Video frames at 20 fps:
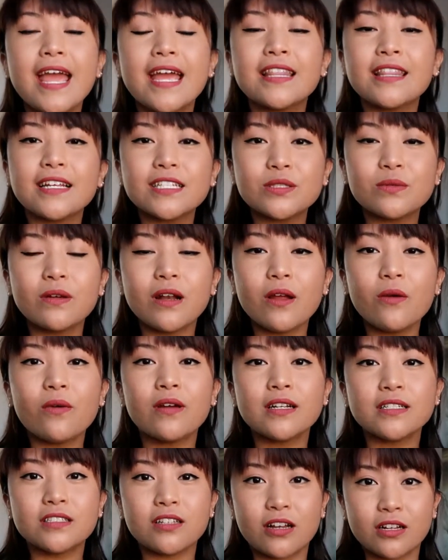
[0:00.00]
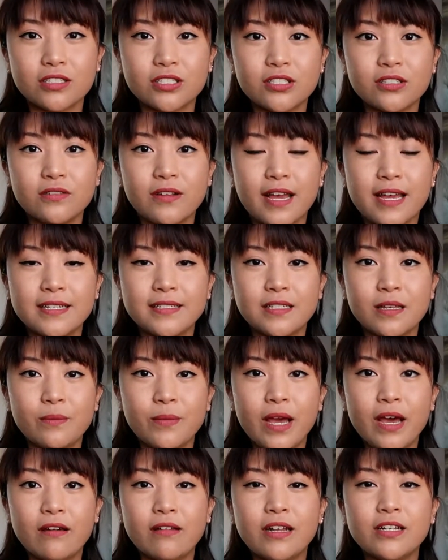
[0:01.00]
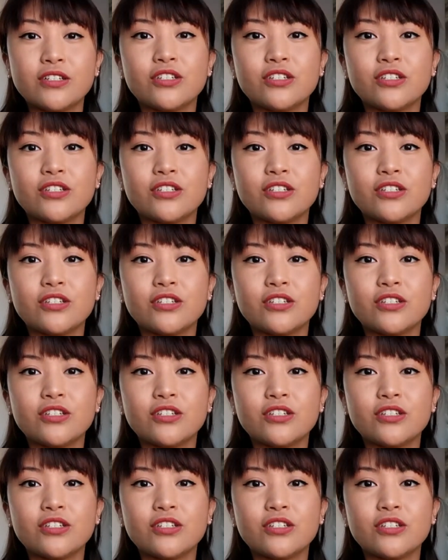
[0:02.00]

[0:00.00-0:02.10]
And that's what I want to talk to you guys about